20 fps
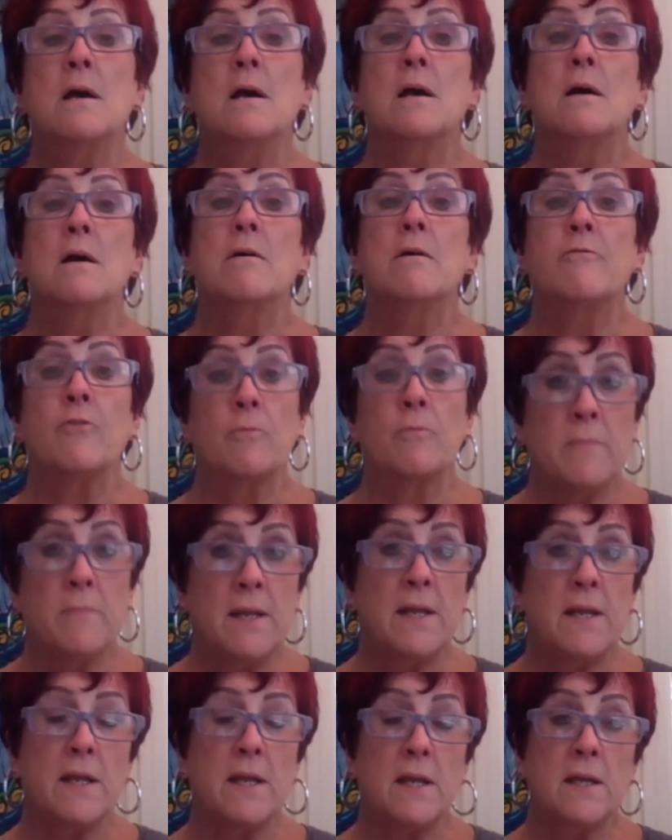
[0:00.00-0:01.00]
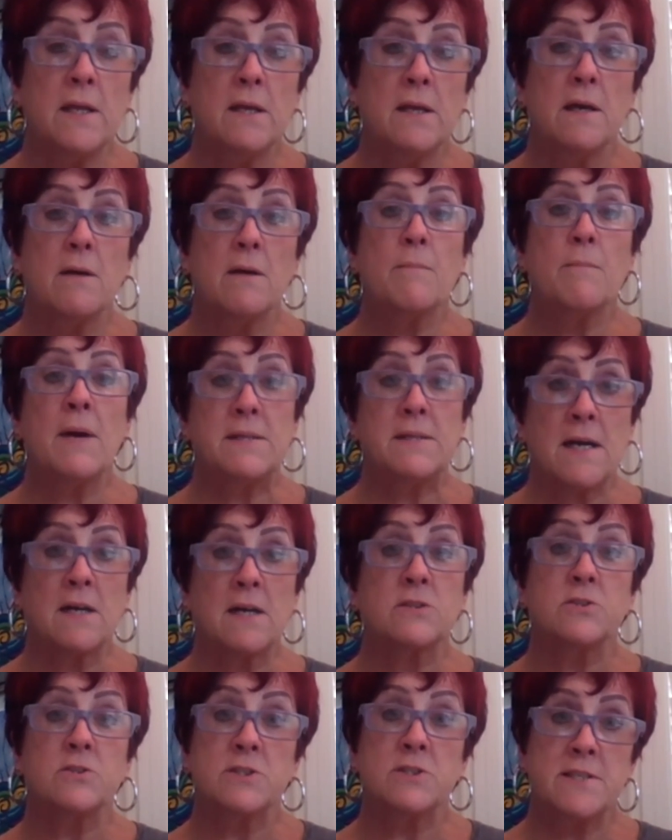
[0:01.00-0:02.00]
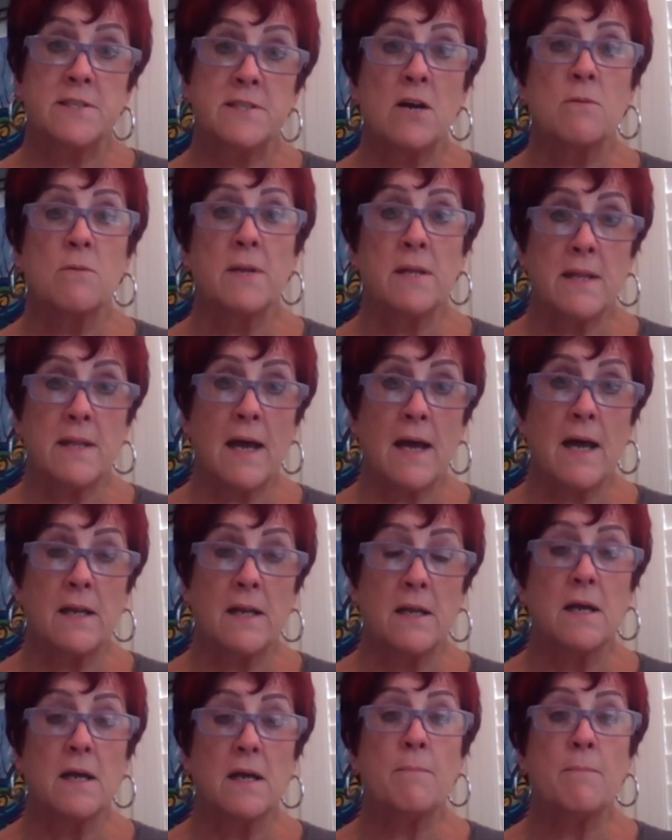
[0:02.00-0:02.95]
For me, my doctors tell me that